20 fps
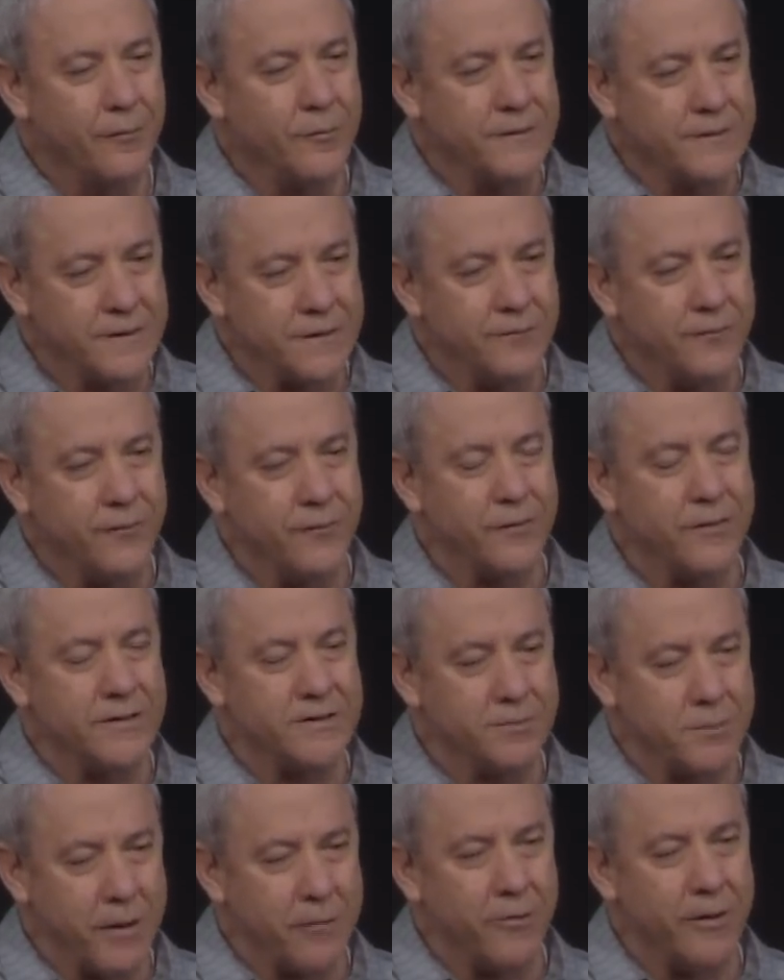was
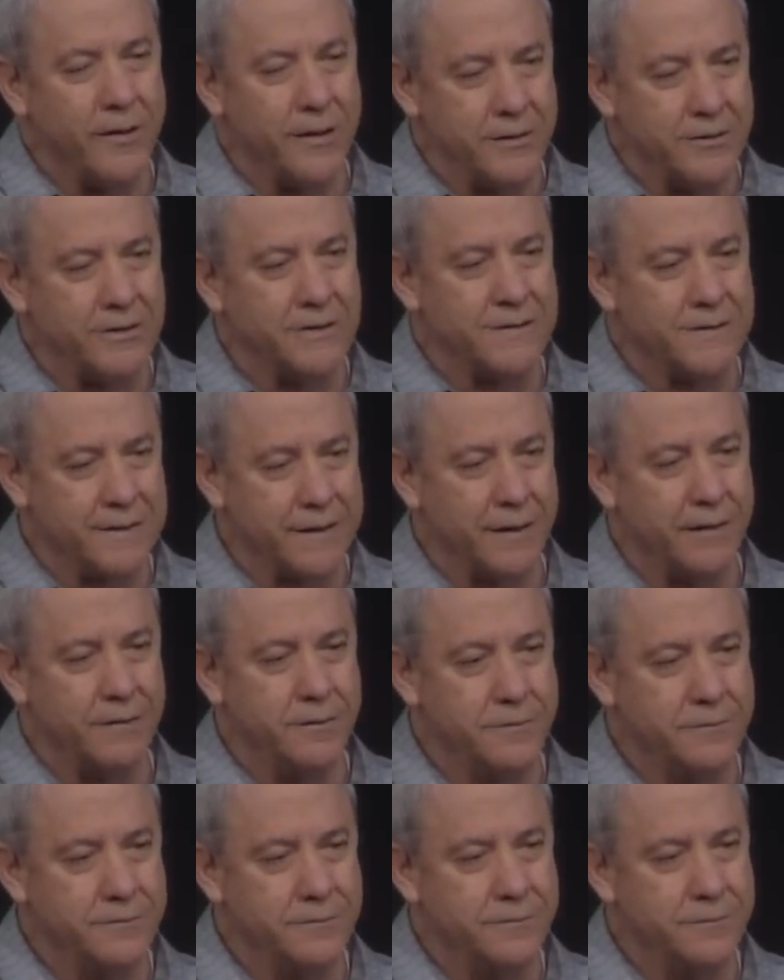influenced by what he just said.
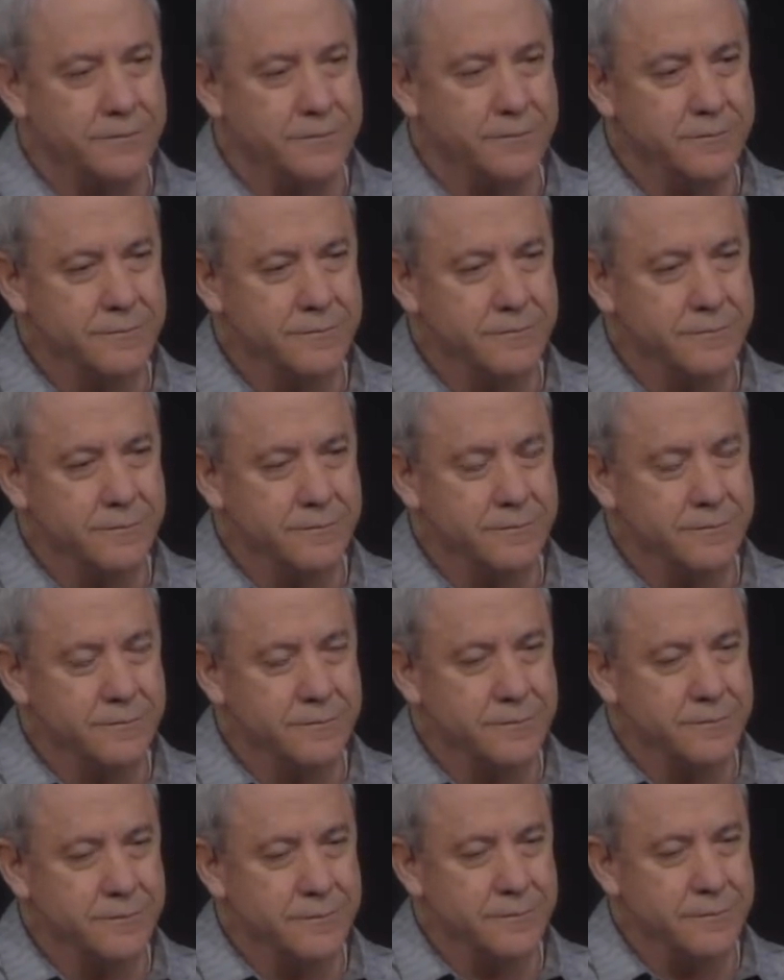
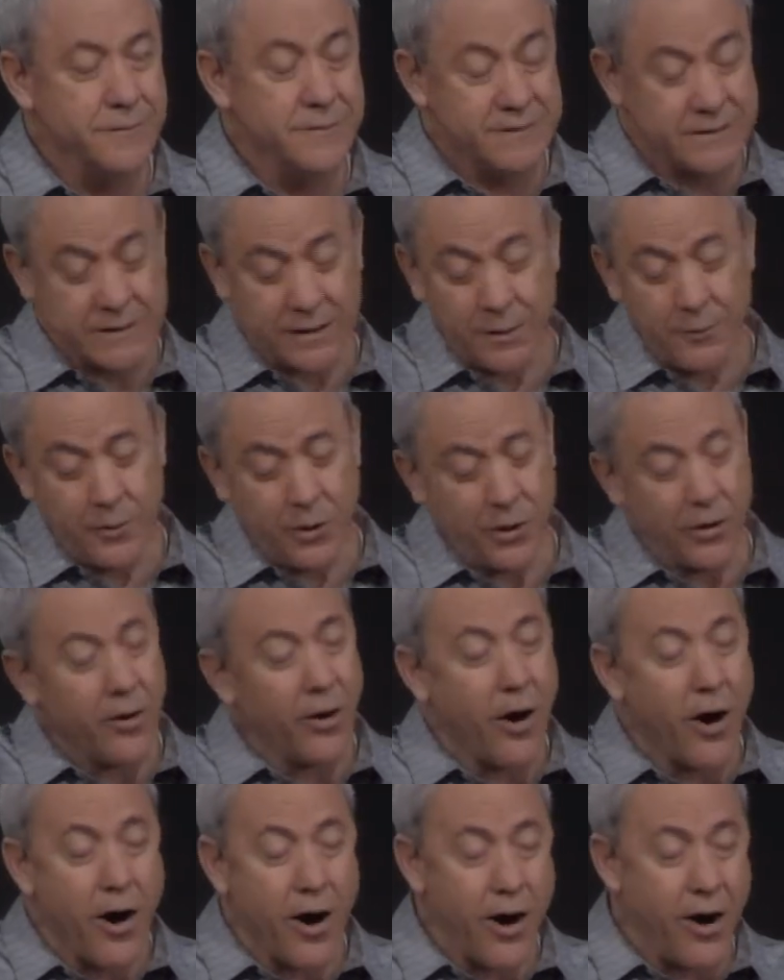Some are in
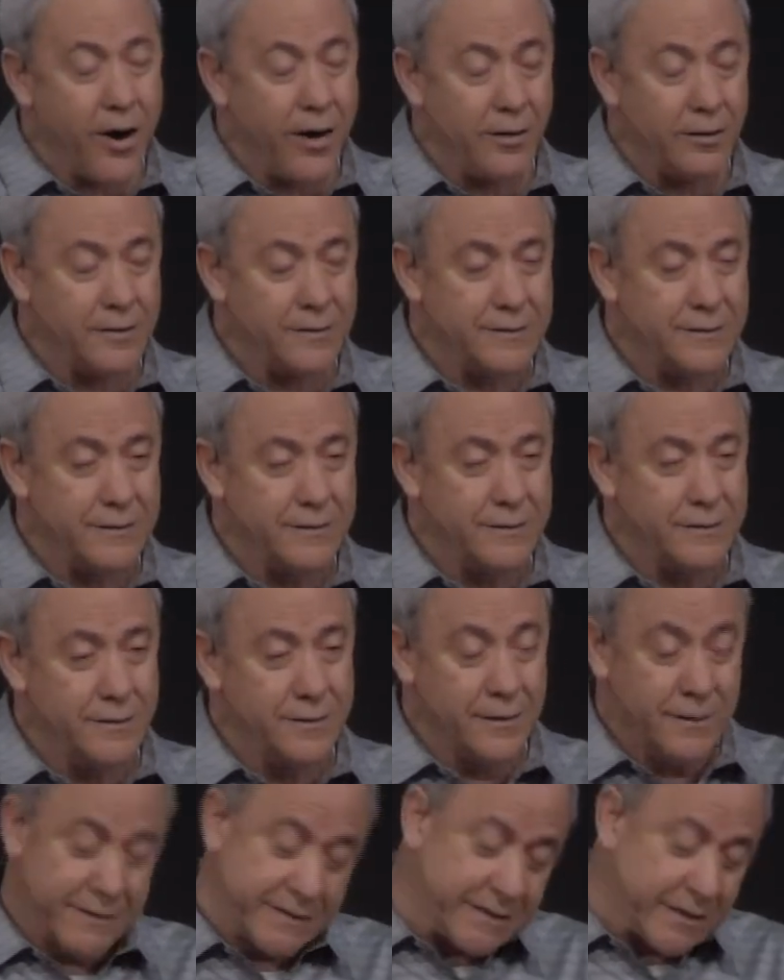awe,
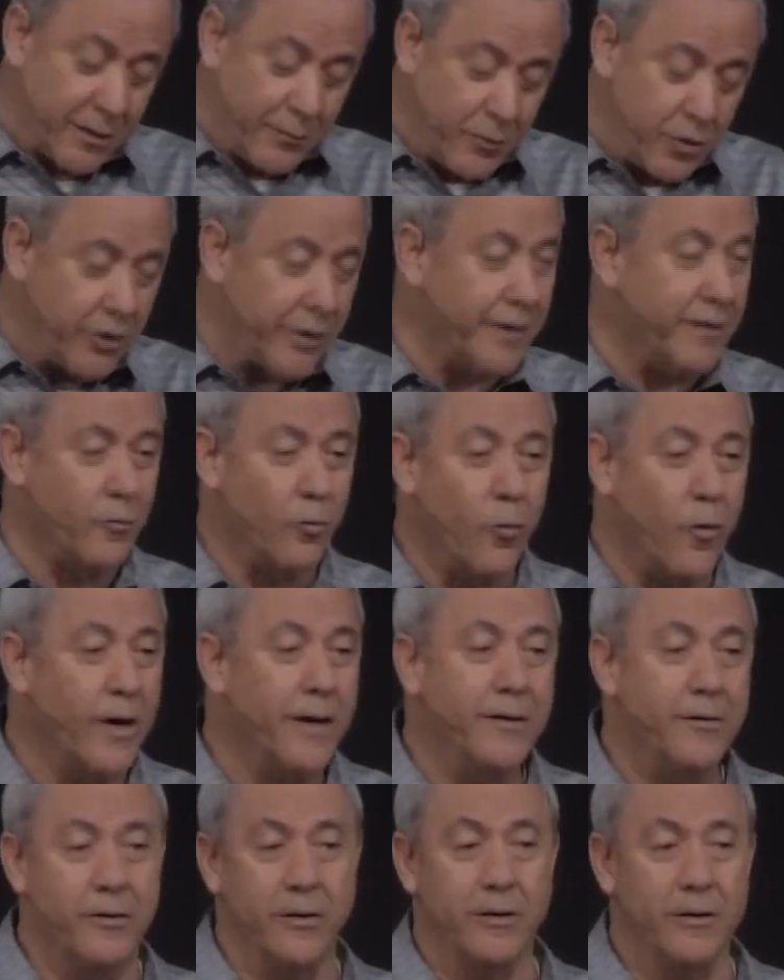some are in
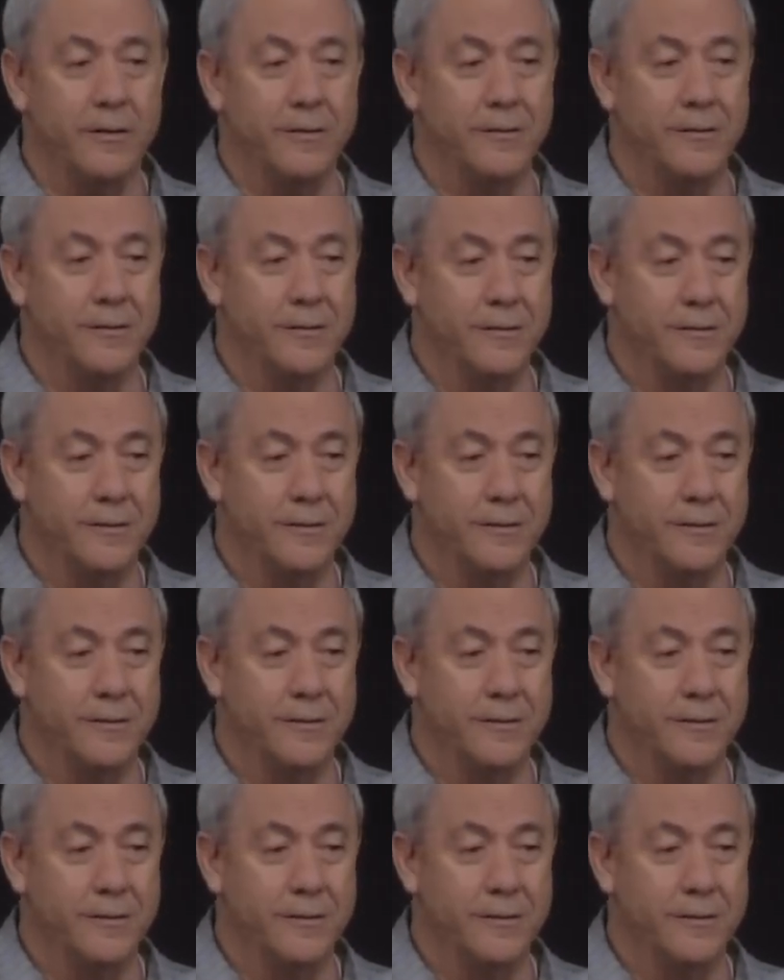wonder,